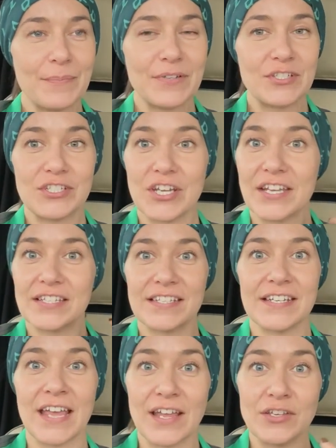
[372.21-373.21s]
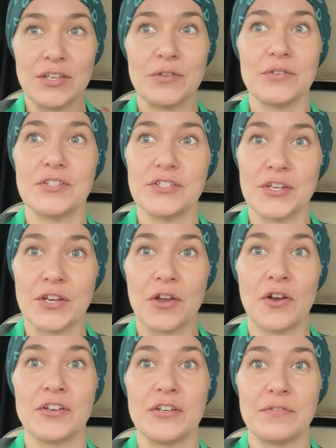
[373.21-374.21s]
just to get used to
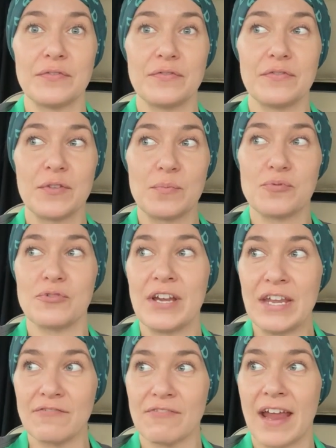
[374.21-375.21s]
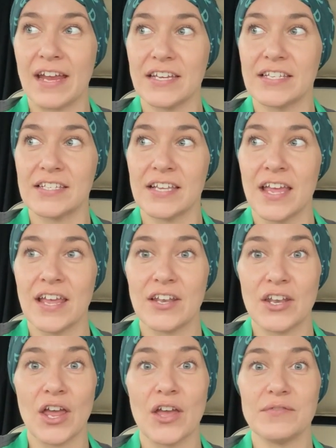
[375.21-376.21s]
kind of the pre-race
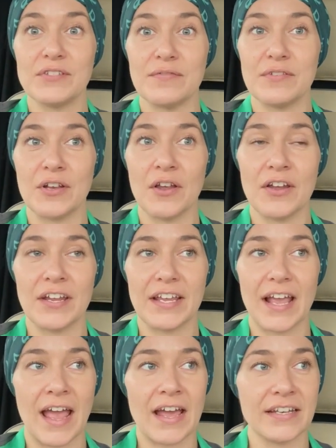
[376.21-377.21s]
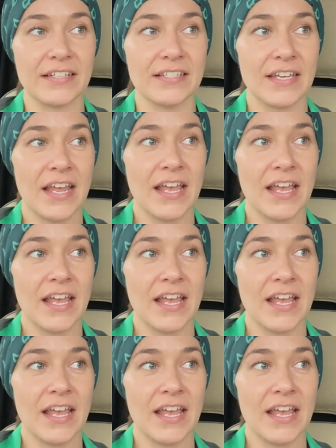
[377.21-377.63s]
nerves, if you like, and